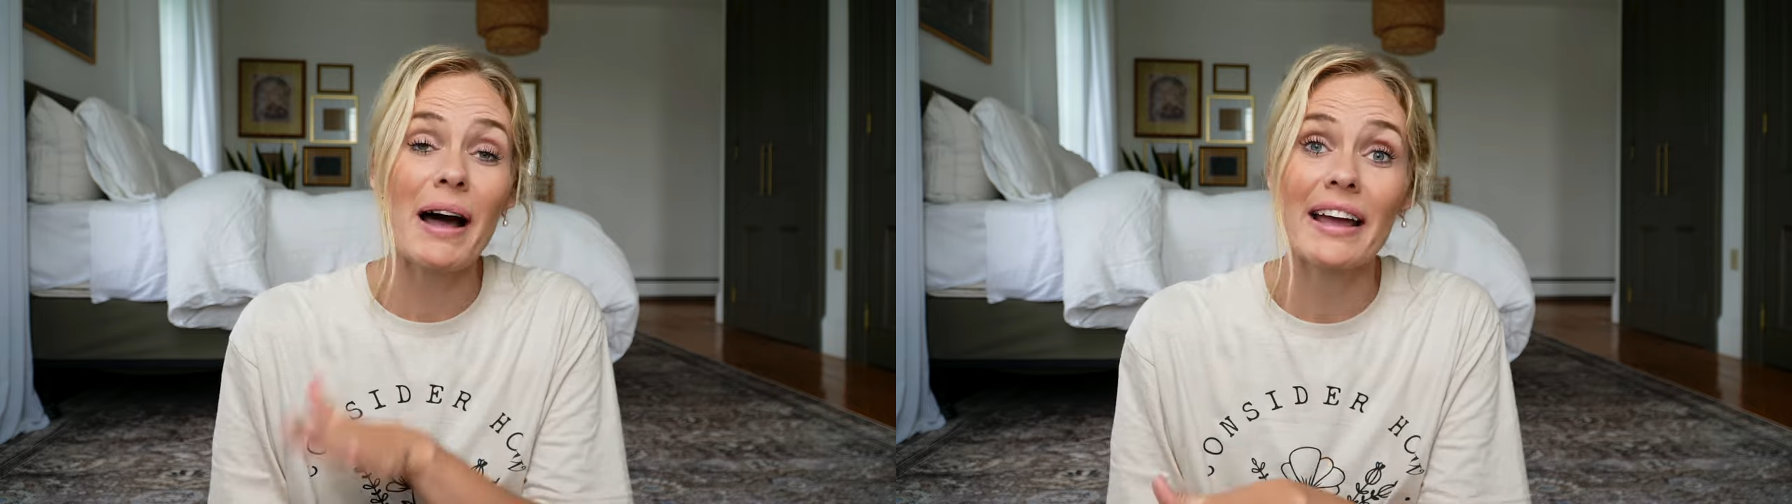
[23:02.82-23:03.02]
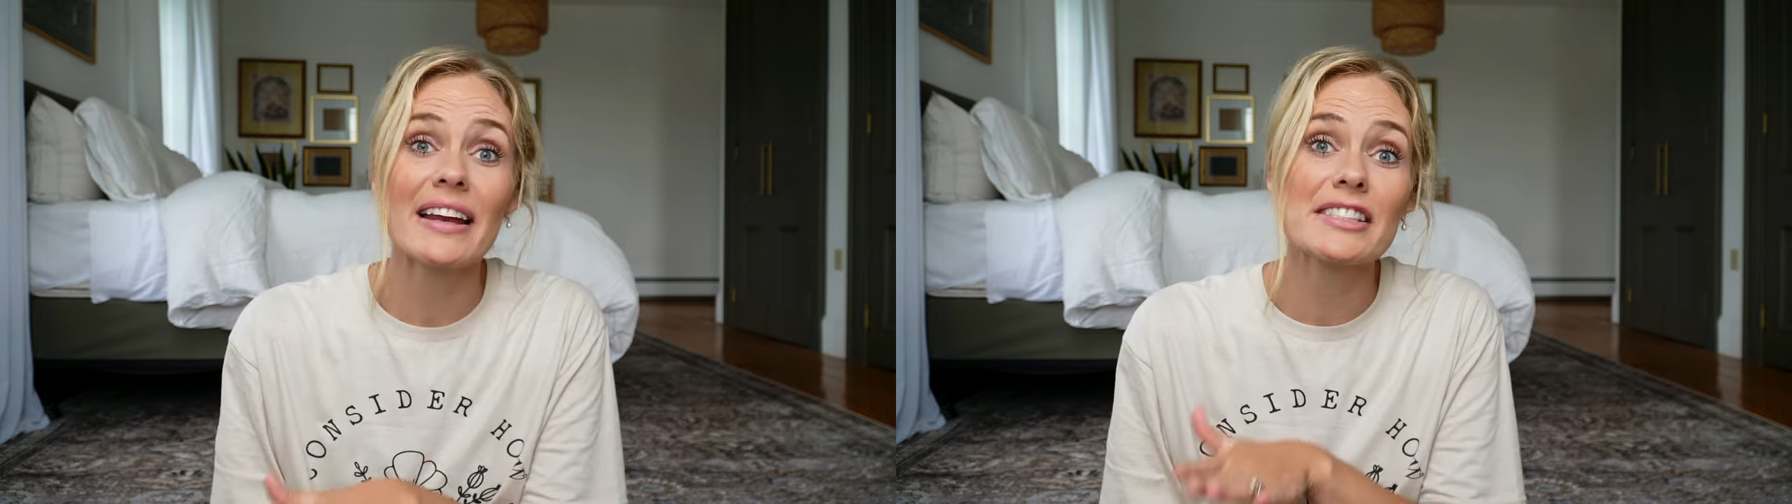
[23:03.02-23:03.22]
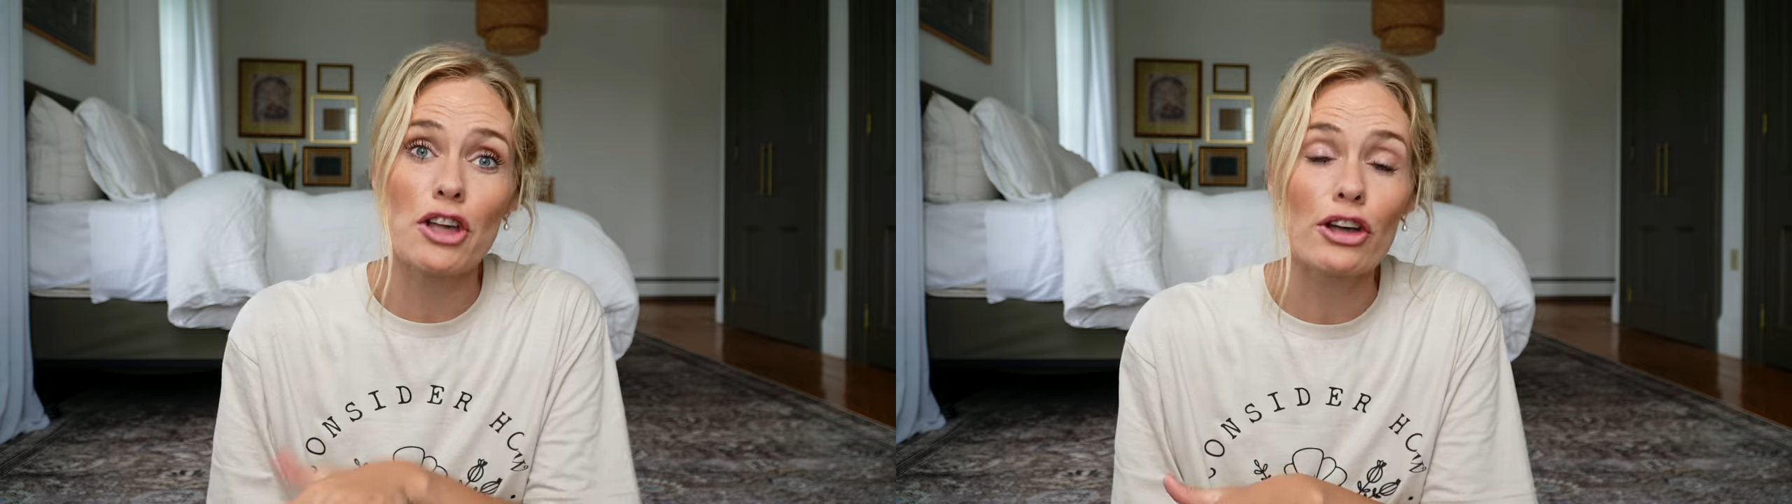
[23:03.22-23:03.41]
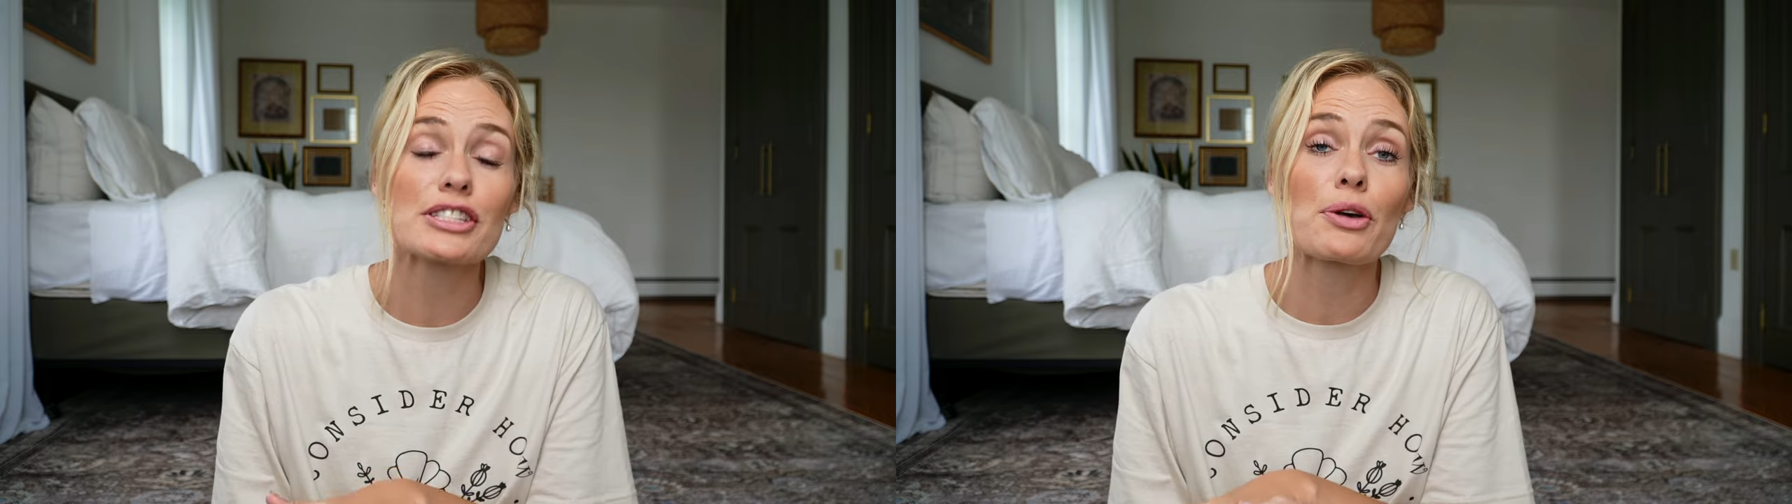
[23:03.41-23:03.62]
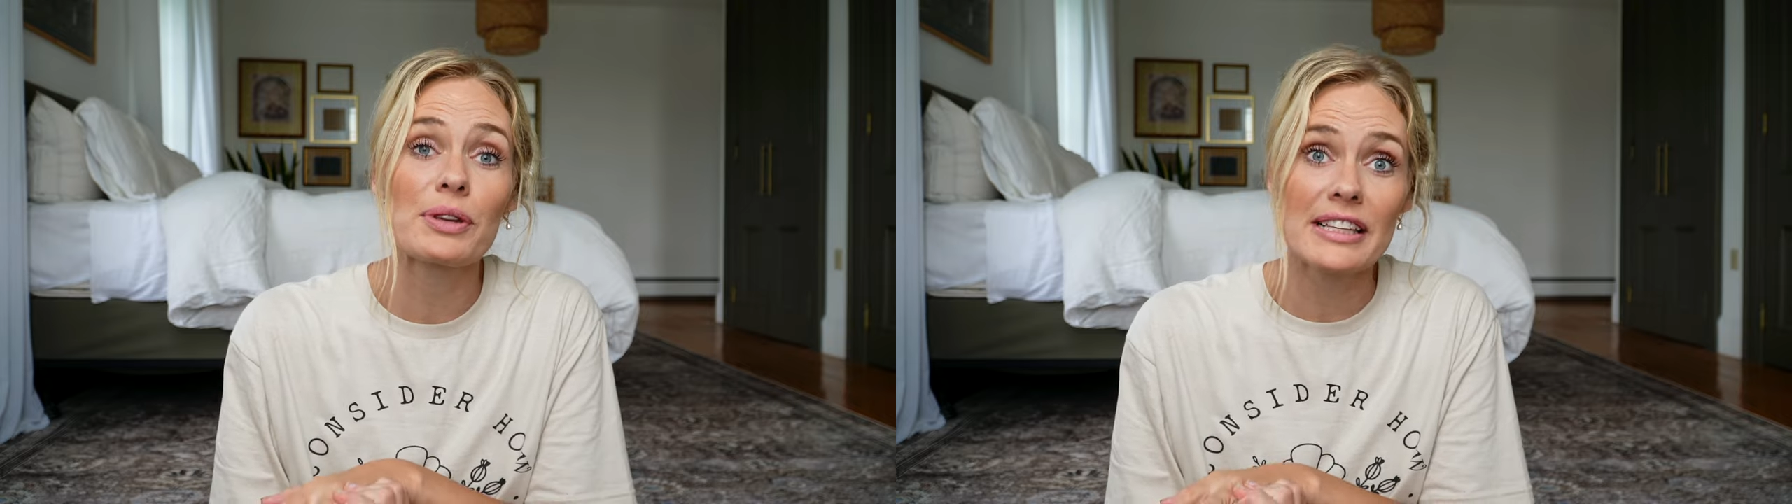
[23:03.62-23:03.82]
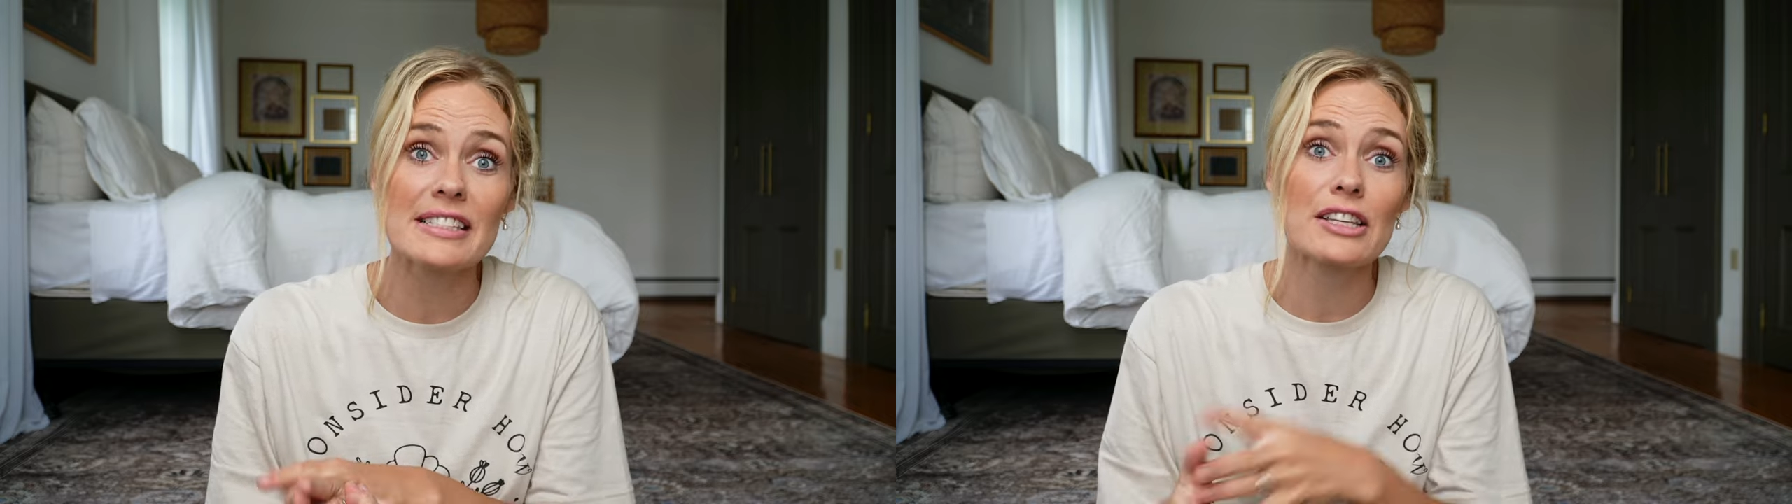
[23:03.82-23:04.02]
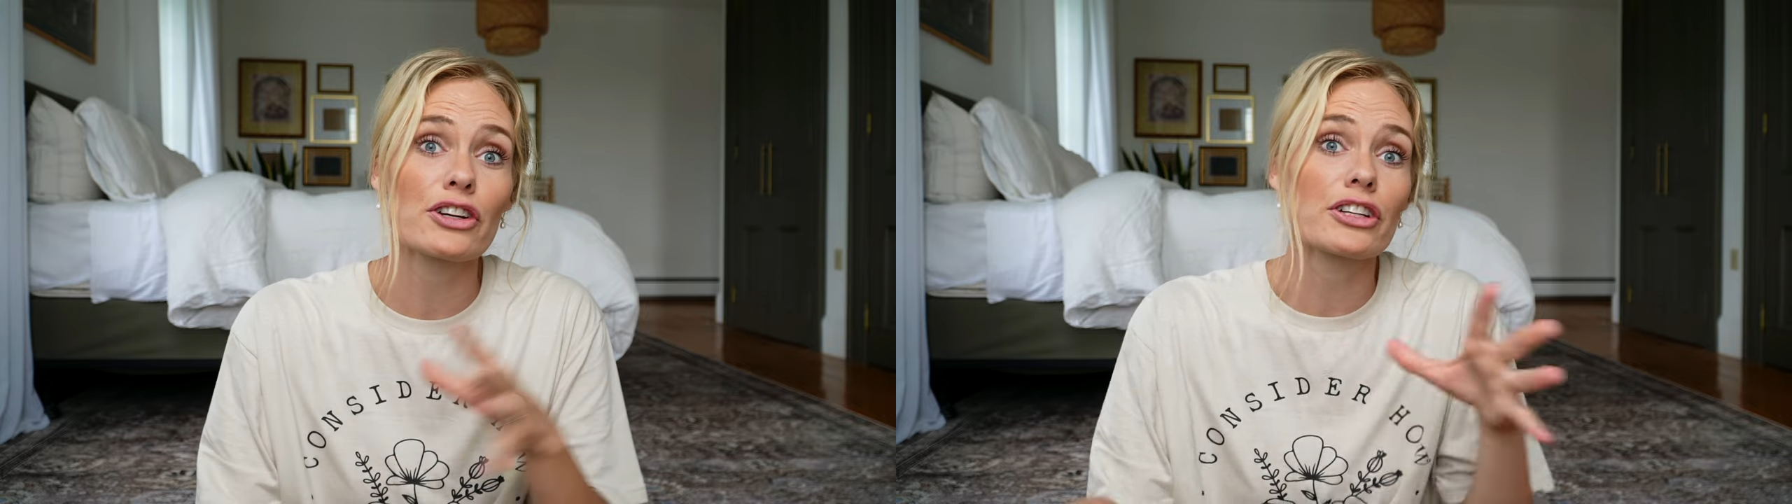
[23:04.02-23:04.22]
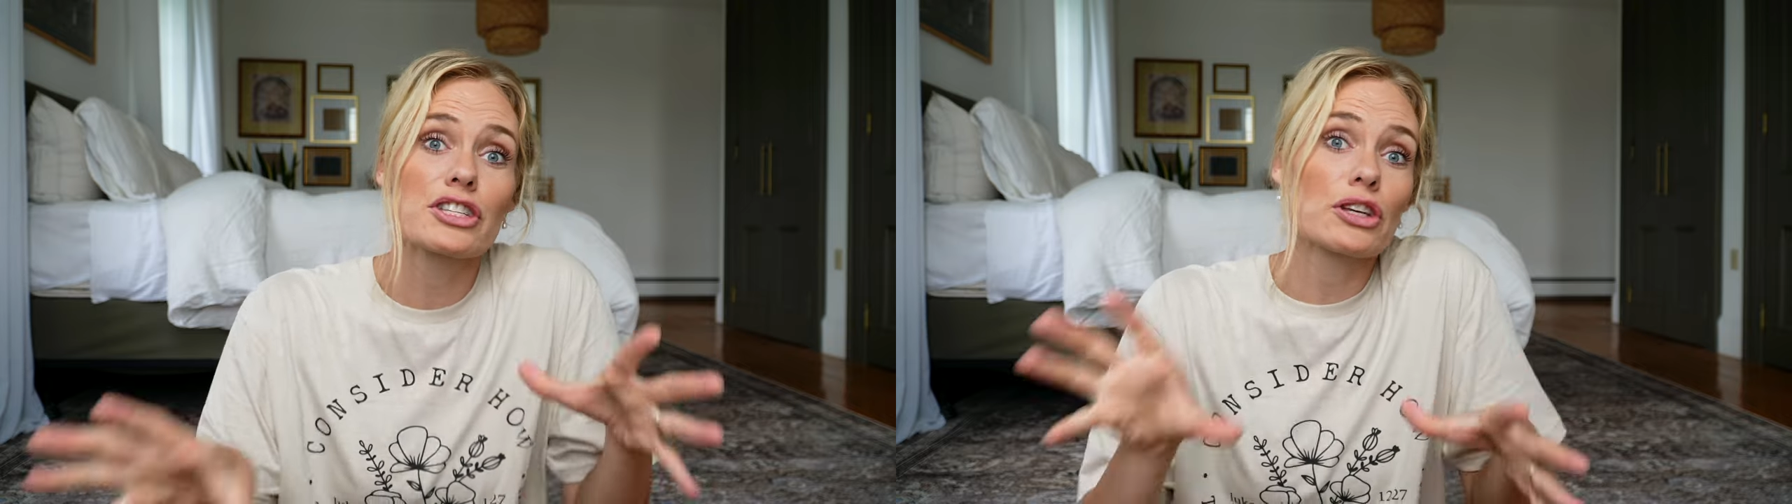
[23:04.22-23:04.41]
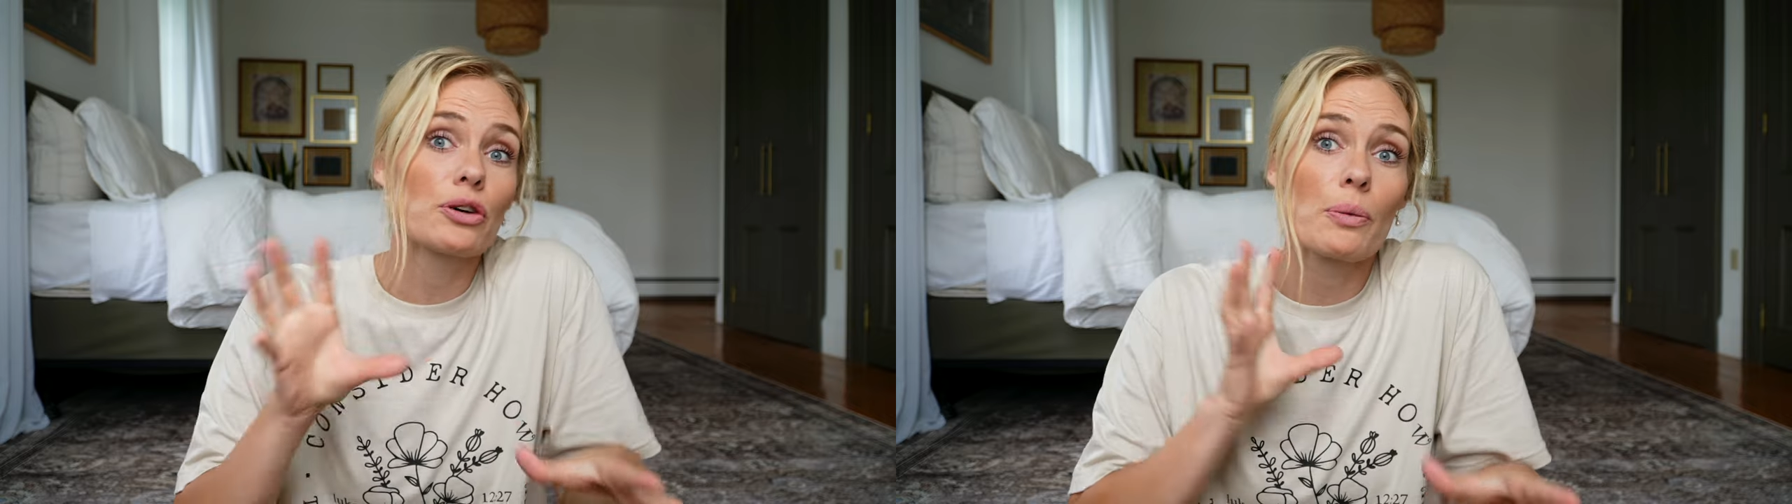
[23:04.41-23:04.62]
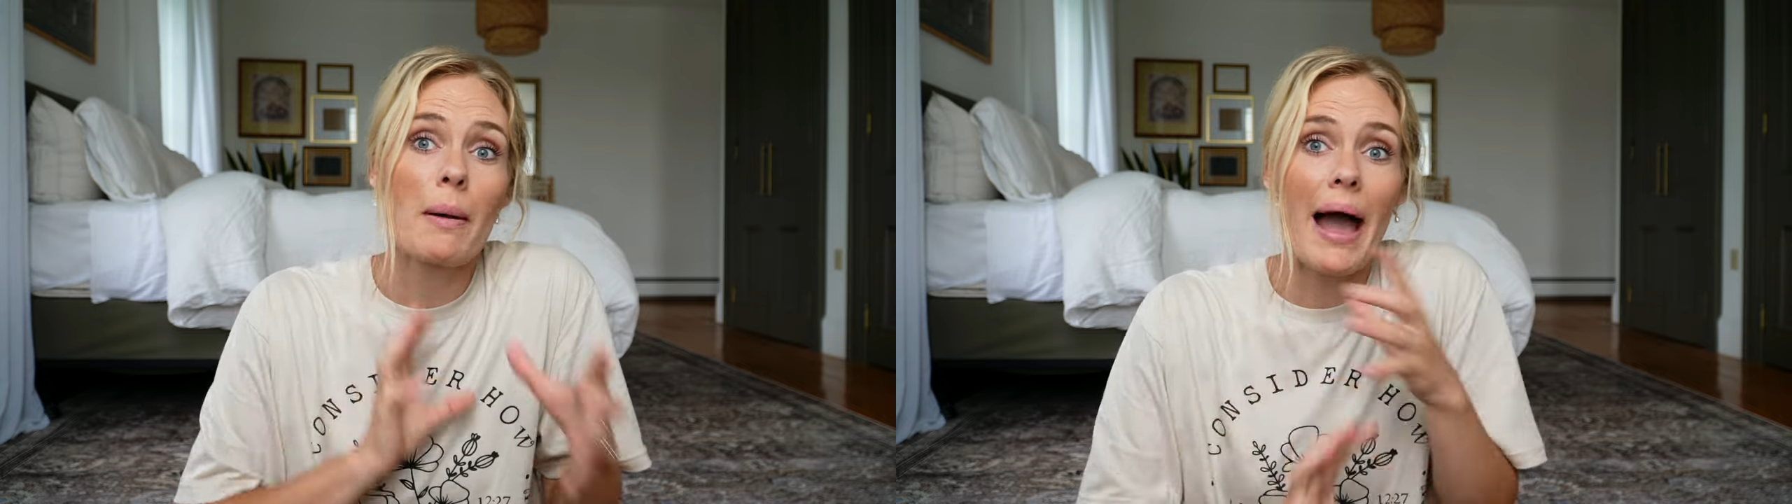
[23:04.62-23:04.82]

But it's also easier to